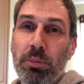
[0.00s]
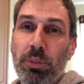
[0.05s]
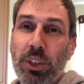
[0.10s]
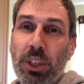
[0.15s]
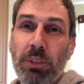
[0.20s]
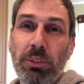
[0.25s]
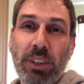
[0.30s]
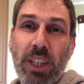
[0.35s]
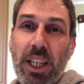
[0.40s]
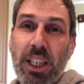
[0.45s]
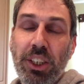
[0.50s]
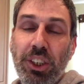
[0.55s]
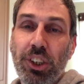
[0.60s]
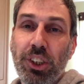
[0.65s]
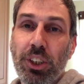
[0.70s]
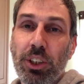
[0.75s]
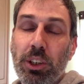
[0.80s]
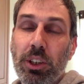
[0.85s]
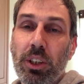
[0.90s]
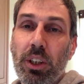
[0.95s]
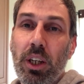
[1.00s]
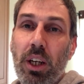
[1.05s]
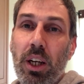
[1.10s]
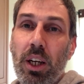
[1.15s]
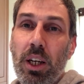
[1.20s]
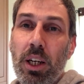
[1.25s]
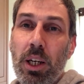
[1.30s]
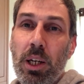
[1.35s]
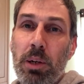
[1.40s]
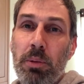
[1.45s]
Seems ages.
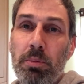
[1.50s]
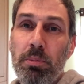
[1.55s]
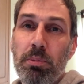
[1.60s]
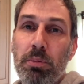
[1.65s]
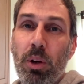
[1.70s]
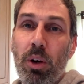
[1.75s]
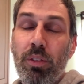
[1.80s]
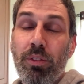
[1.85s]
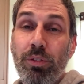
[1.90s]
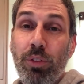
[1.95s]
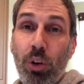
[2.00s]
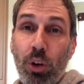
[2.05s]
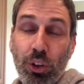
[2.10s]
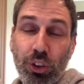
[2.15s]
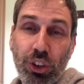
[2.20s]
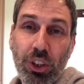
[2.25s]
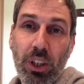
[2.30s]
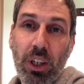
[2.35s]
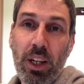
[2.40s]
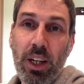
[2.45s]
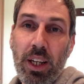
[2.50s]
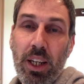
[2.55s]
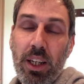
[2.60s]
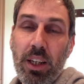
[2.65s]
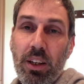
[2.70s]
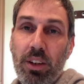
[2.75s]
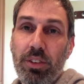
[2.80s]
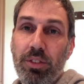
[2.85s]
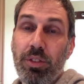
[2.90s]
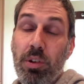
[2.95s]

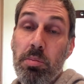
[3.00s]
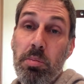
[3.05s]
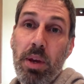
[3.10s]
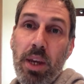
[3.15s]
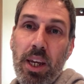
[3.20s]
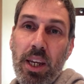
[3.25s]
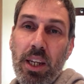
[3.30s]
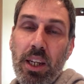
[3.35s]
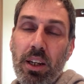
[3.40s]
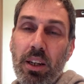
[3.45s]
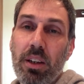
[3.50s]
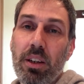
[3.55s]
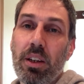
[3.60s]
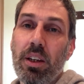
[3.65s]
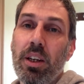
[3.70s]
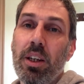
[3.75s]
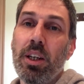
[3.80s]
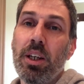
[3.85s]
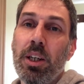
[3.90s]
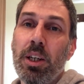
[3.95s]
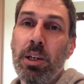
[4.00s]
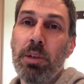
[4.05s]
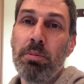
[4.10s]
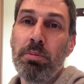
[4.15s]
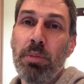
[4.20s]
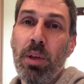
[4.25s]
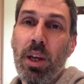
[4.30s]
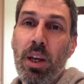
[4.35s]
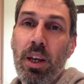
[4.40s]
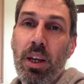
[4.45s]
Unfortunately for me,
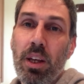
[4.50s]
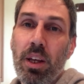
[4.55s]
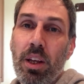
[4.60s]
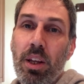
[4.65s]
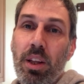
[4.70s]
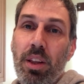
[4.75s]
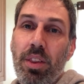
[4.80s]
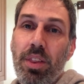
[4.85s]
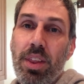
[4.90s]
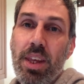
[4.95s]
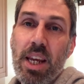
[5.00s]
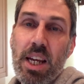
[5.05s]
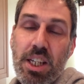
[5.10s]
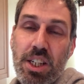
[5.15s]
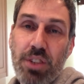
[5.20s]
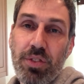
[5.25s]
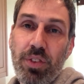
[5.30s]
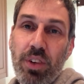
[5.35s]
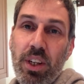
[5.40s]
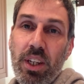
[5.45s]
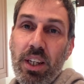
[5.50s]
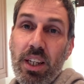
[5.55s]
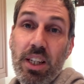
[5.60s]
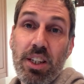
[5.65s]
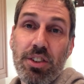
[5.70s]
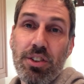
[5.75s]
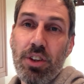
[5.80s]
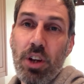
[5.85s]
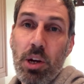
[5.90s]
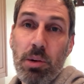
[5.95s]
the SV
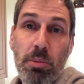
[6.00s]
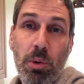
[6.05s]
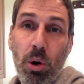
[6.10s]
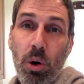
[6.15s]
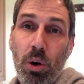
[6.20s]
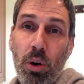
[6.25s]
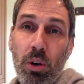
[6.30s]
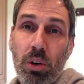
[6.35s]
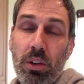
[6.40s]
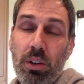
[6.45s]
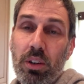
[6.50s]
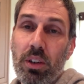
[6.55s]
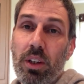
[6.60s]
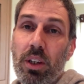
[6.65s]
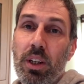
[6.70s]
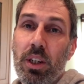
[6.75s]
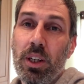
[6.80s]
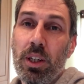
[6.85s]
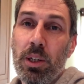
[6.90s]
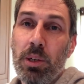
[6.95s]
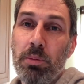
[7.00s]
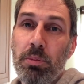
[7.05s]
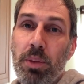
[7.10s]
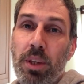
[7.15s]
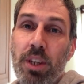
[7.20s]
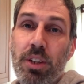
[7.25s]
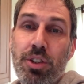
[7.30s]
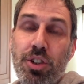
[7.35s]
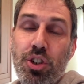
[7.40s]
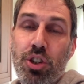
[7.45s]
is no more.
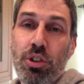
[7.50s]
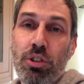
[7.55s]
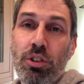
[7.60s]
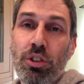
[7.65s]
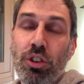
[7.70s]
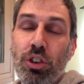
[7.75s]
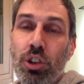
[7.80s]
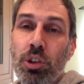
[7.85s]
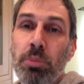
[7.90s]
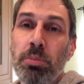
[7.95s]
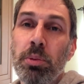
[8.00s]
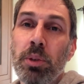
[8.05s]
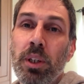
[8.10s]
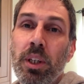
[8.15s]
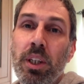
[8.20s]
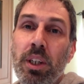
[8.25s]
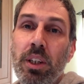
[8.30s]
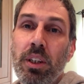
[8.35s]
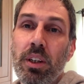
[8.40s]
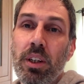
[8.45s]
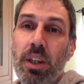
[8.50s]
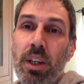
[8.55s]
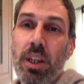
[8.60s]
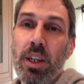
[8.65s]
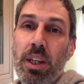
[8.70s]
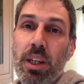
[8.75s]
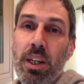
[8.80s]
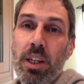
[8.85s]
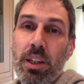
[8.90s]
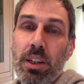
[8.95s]
The insurance company
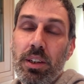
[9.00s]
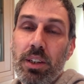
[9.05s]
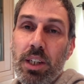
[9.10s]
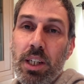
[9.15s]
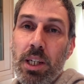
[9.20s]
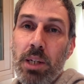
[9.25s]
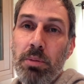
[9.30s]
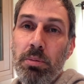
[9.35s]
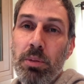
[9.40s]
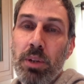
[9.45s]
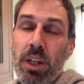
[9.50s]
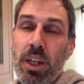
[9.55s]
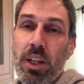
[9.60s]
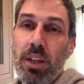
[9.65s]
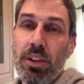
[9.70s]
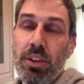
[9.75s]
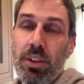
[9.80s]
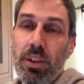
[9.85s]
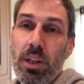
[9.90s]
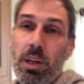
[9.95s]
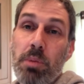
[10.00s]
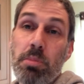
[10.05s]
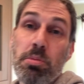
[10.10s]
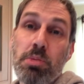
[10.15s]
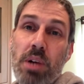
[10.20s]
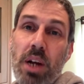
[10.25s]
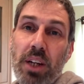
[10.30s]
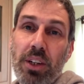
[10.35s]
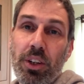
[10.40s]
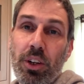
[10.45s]
deemed it
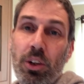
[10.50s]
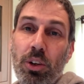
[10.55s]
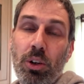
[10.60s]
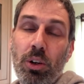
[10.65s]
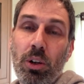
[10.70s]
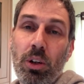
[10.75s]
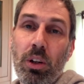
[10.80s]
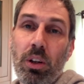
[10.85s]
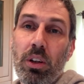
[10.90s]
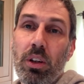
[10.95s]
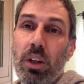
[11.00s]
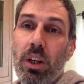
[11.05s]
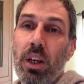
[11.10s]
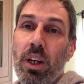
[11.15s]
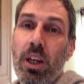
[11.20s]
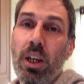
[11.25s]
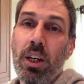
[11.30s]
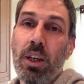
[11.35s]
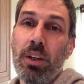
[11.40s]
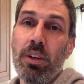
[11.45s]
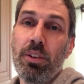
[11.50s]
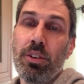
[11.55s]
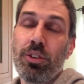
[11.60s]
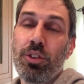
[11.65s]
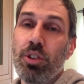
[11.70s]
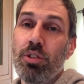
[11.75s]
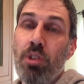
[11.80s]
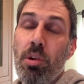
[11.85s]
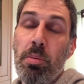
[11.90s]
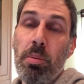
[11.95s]
impractical
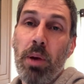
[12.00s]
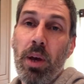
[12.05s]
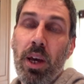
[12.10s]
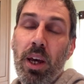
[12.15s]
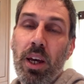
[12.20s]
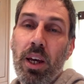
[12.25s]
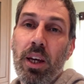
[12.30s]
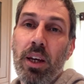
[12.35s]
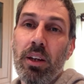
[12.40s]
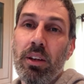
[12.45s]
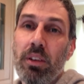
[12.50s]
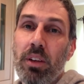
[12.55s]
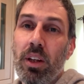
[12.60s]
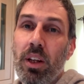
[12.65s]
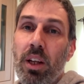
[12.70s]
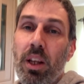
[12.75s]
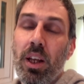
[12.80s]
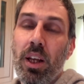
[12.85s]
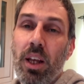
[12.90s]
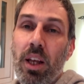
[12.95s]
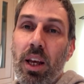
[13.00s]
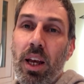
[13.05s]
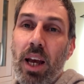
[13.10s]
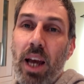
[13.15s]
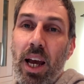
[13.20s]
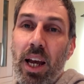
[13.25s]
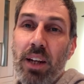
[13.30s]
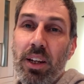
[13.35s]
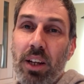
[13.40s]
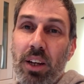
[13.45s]
to repair
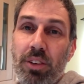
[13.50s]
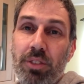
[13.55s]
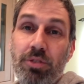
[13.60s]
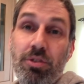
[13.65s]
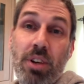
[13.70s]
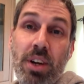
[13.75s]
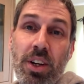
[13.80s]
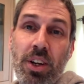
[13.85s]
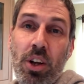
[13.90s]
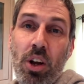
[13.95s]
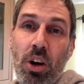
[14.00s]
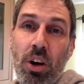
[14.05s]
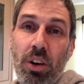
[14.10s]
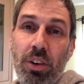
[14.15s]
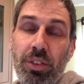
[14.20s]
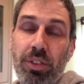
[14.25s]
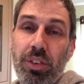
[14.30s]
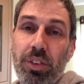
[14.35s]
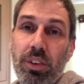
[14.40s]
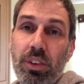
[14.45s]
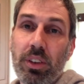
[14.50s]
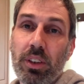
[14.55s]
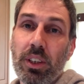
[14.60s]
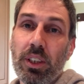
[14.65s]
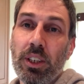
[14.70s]
and have written it off.